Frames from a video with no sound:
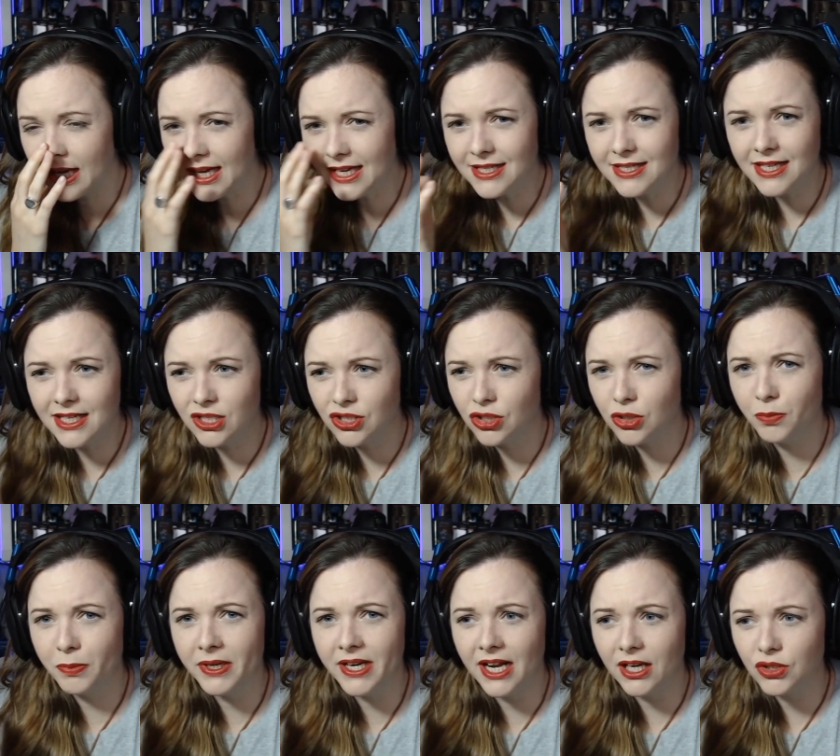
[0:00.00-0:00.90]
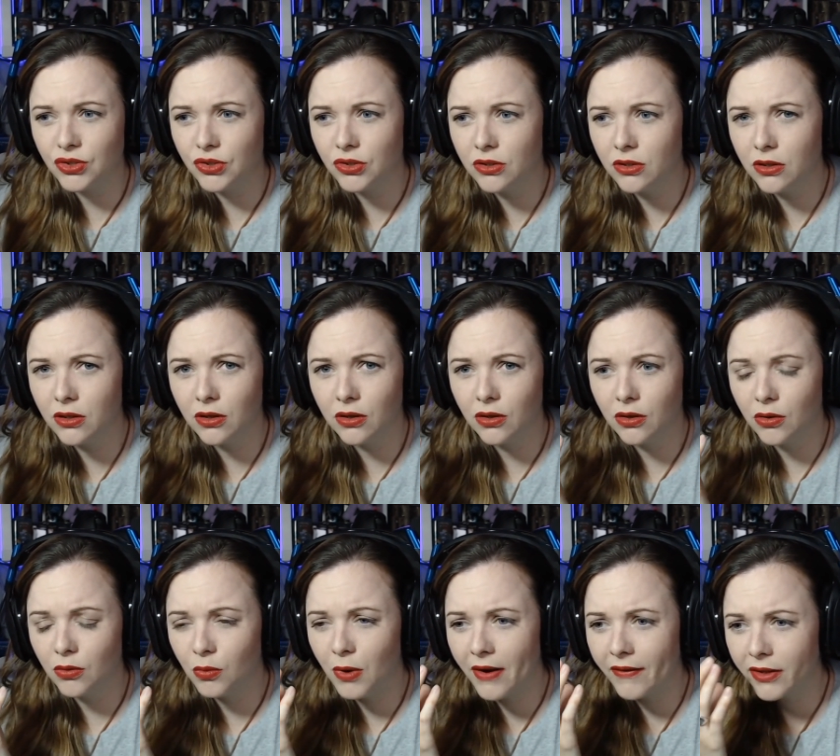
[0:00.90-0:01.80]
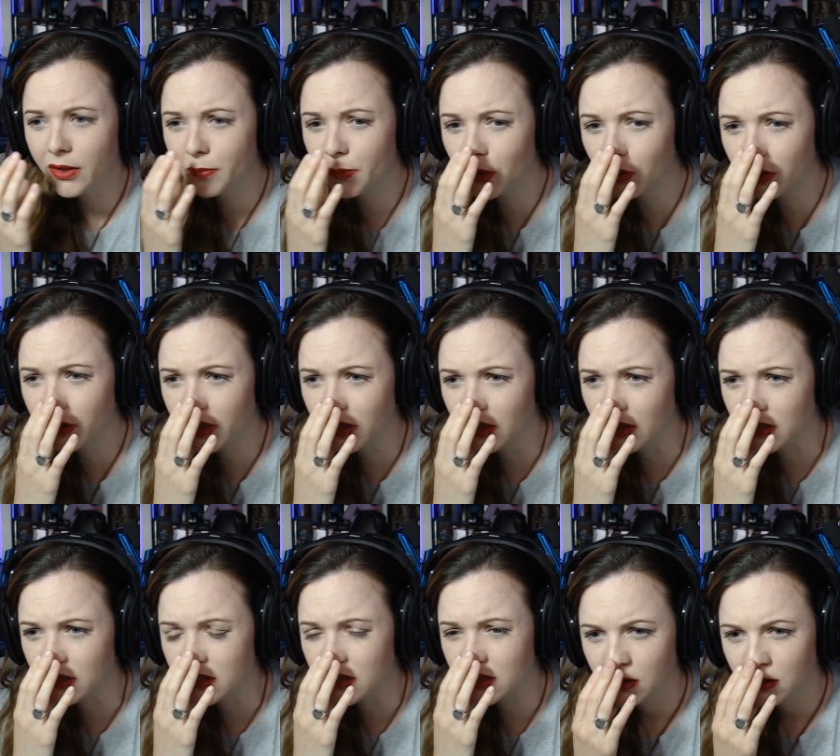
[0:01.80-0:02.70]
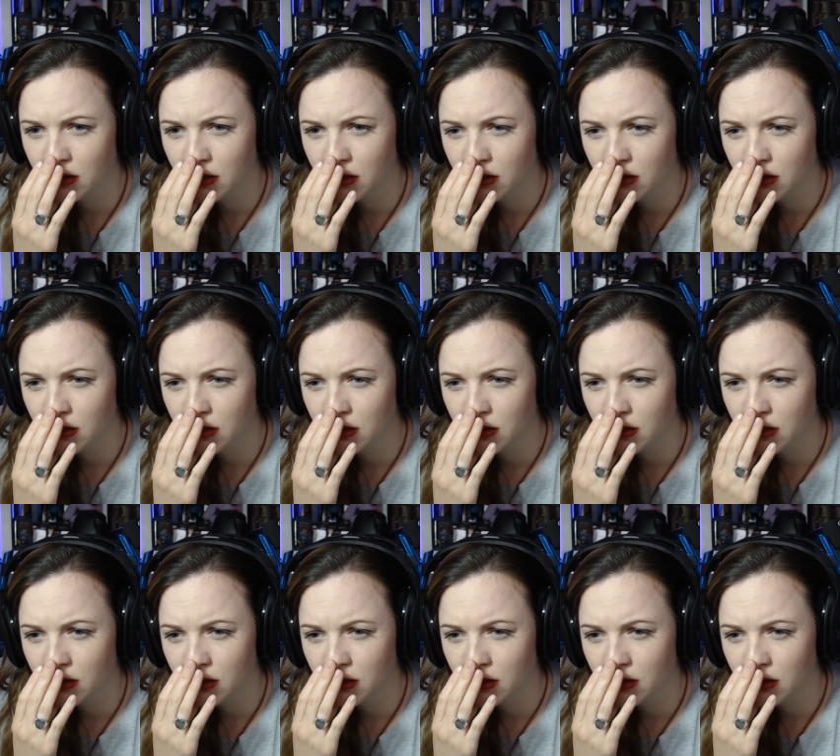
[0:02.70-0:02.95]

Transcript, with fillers: Is this supernatural? Where are the boys?